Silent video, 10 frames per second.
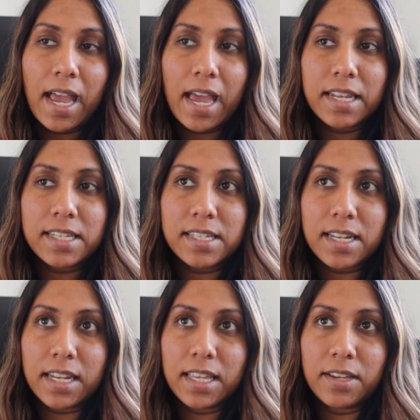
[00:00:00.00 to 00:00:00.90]
and
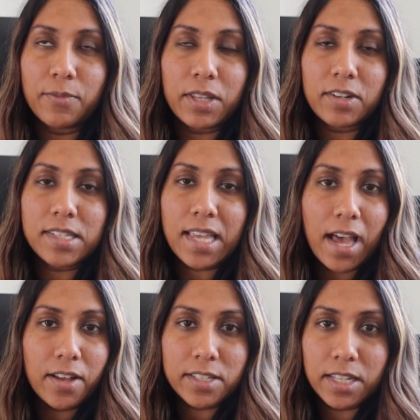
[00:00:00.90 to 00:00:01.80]
studying, whether it's
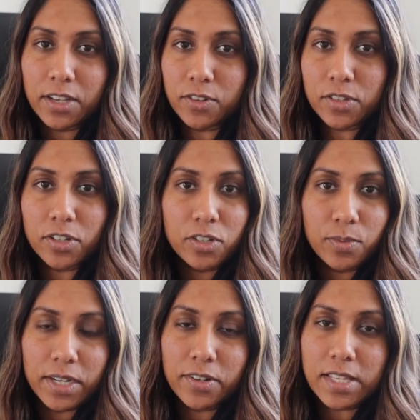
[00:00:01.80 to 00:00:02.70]
counselling or
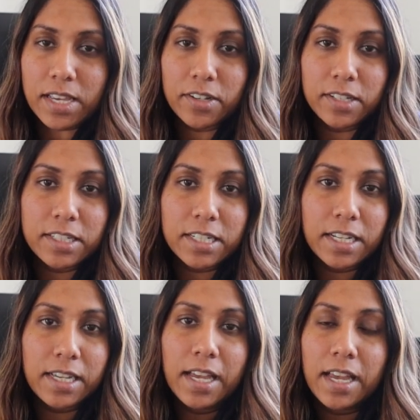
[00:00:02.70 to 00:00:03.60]
social work or
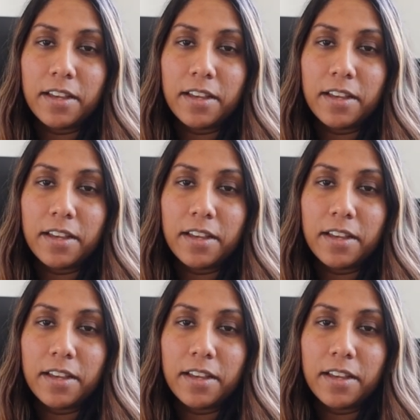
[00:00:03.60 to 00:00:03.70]
psychology.